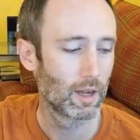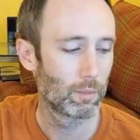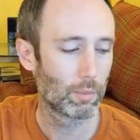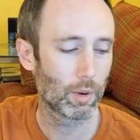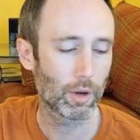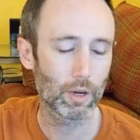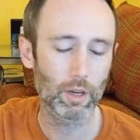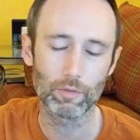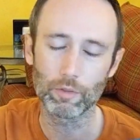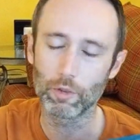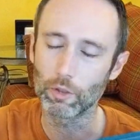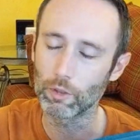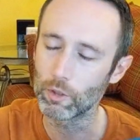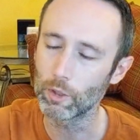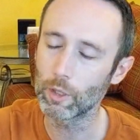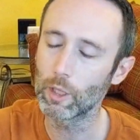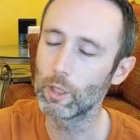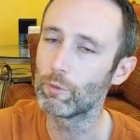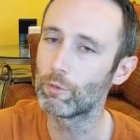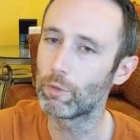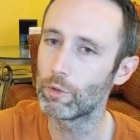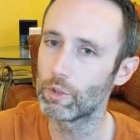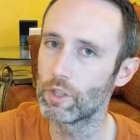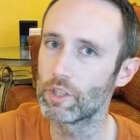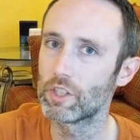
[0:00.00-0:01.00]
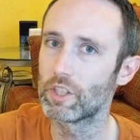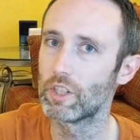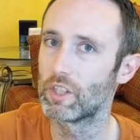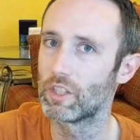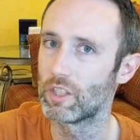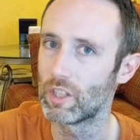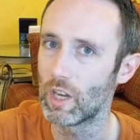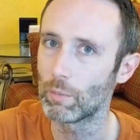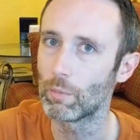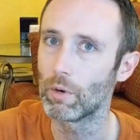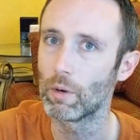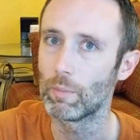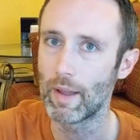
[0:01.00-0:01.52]
but if you're looking for just a
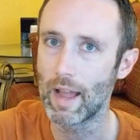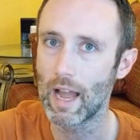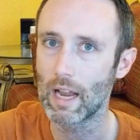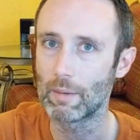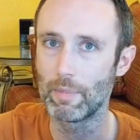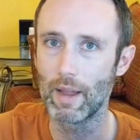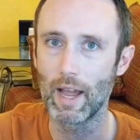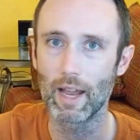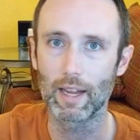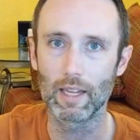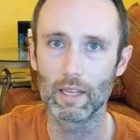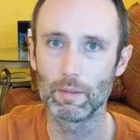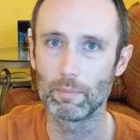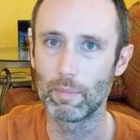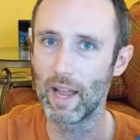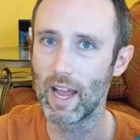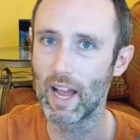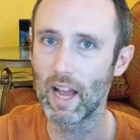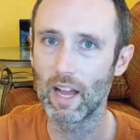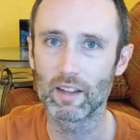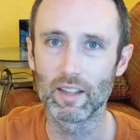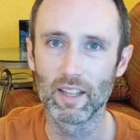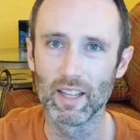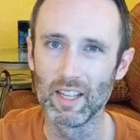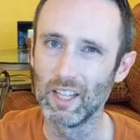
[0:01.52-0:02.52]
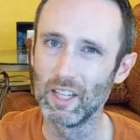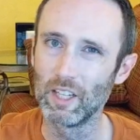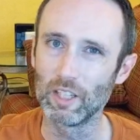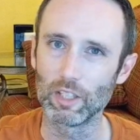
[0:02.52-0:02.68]
summer backpacking pad,